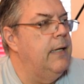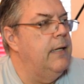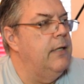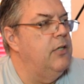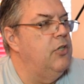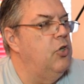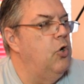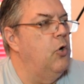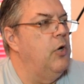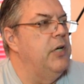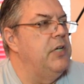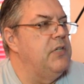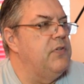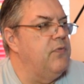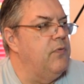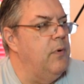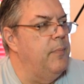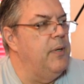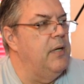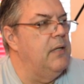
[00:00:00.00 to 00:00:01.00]
noise
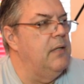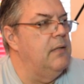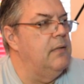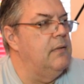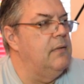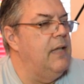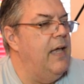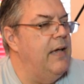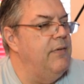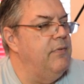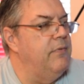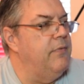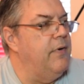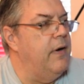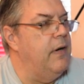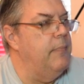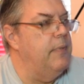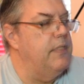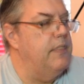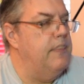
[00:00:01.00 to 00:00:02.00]
from a live
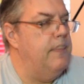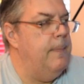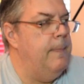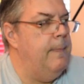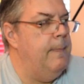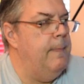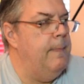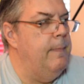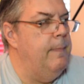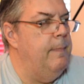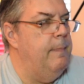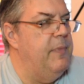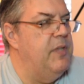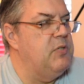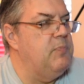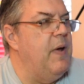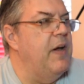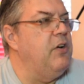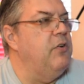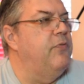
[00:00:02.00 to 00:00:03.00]
environment.
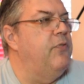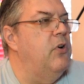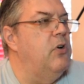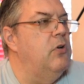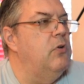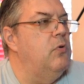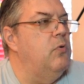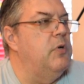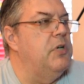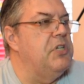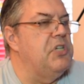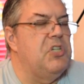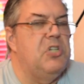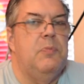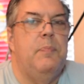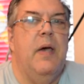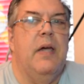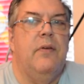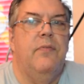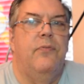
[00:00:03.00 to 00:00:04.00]
This microphone
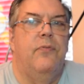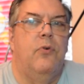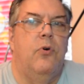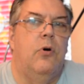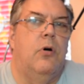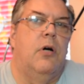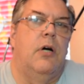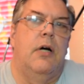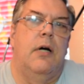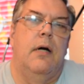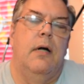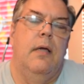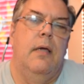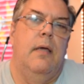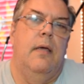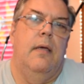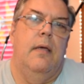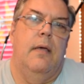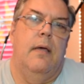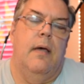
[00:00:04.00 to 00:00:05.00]
was spec'd
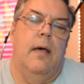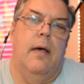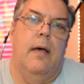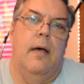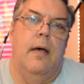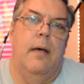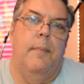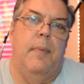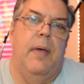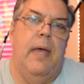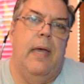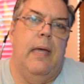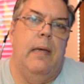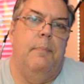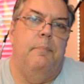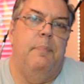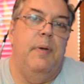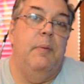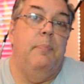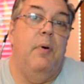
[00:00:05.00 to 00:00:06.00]
for
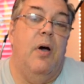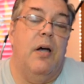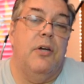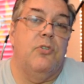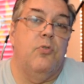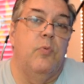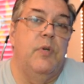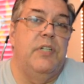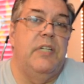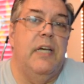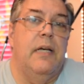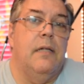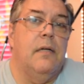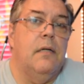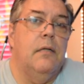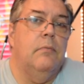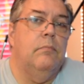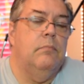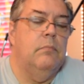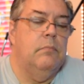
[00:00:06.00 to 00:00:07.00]
a big box
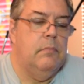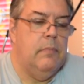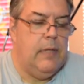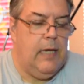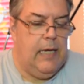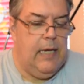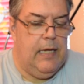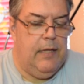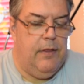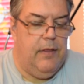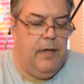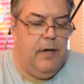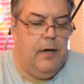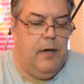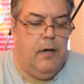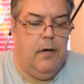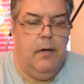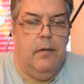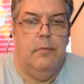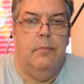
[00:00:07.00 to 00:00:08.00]
retailer
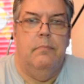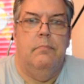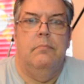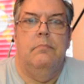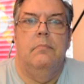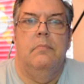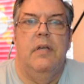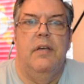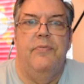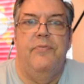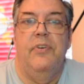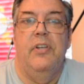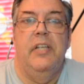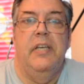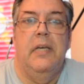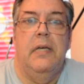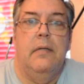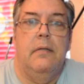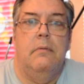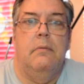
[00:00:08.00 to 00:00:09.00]
and their
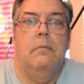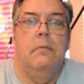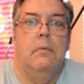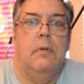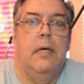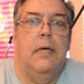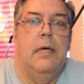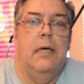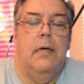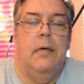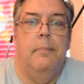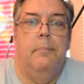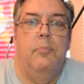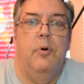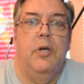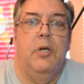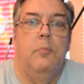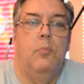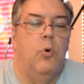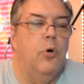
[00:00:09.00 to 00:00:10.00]
affiliate
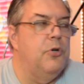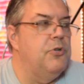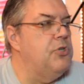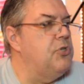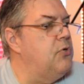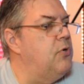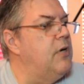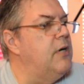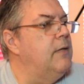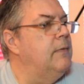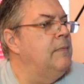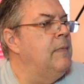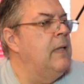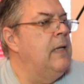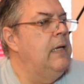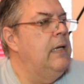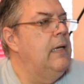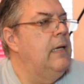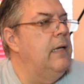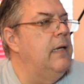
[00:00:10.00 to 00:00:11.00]
brick and mortar
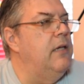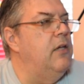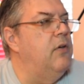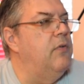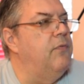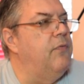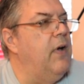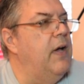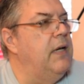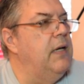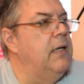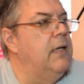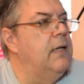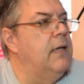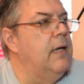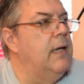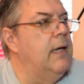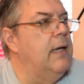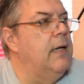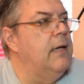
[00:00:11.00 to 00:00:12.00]
store. You can
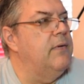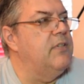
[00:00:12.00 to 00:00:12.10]
find it